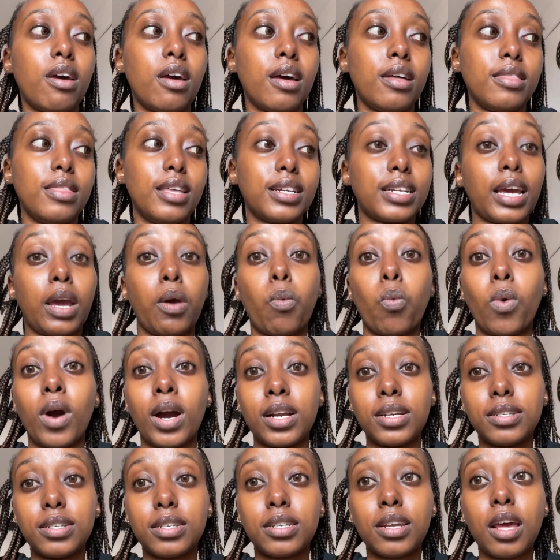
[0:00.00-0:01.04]
that I
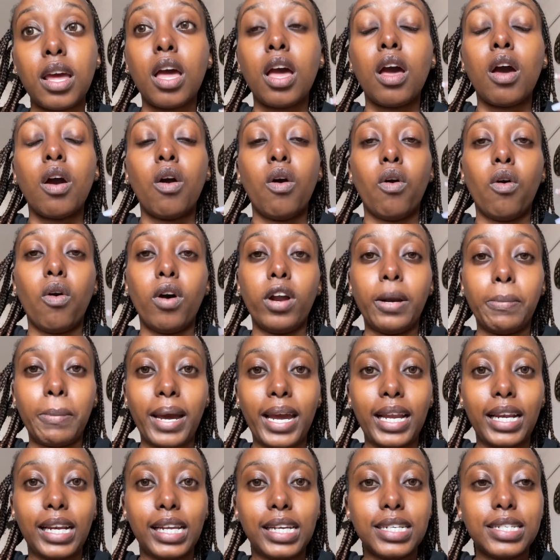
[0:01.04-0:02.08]
want on my
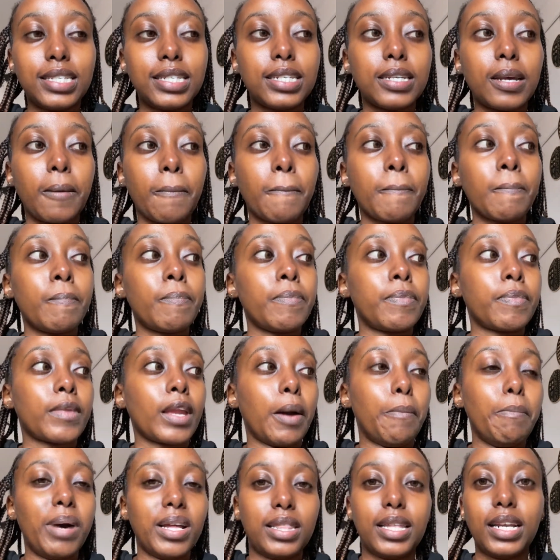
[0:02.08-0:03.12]
list,
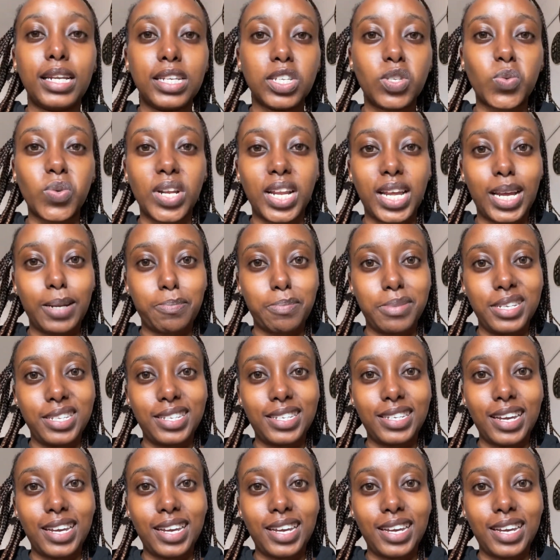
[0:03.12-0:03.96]
but the list will help me stay